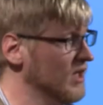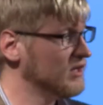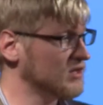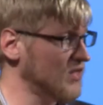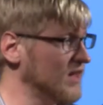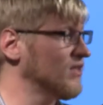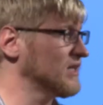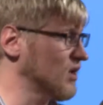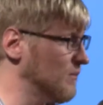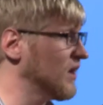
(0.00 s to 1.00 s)
So
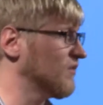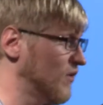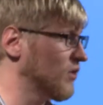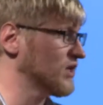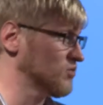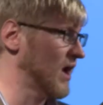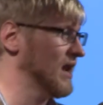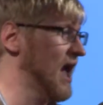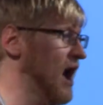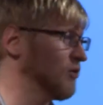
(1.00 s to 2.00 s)
that's our big focus
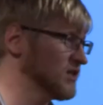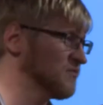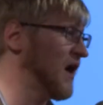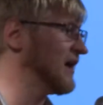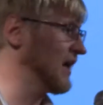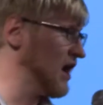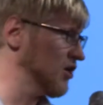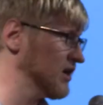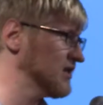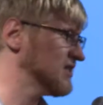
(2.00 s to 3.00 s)
right now, is finding
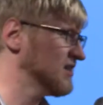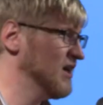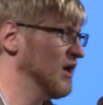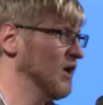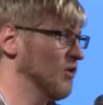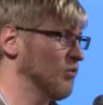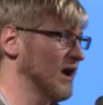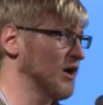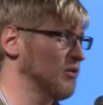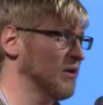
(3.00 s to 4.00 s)
areas
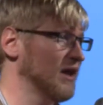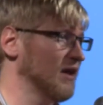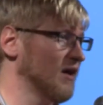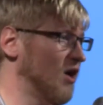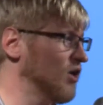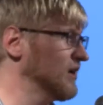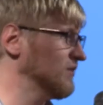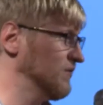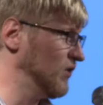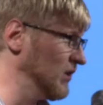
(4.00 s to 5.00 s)
where we aren't
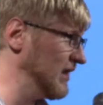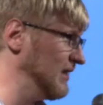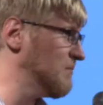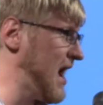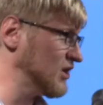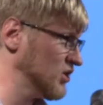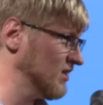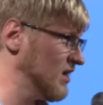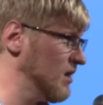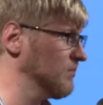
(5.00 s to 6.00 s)
fully
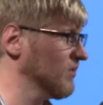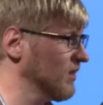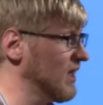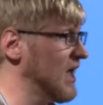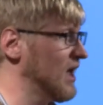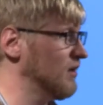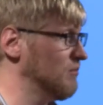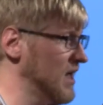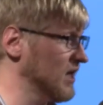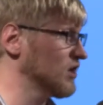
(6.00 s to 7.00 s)
matching them and
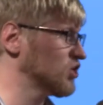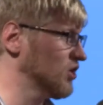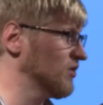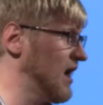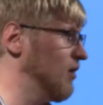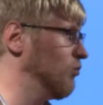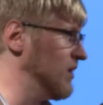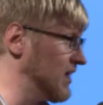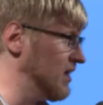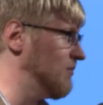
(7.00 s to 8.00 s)
making sure that
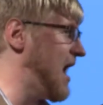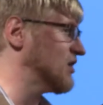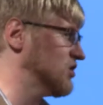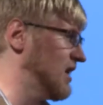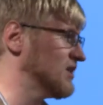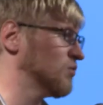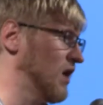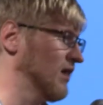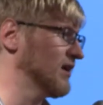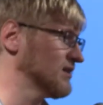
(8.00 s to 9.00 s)
we can match it as
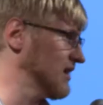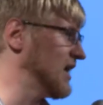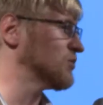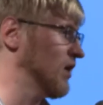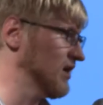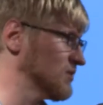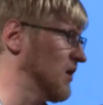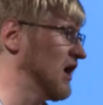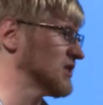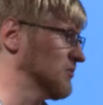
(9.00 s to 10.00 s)
well as
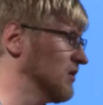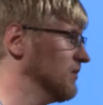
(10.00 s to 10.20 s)
possible.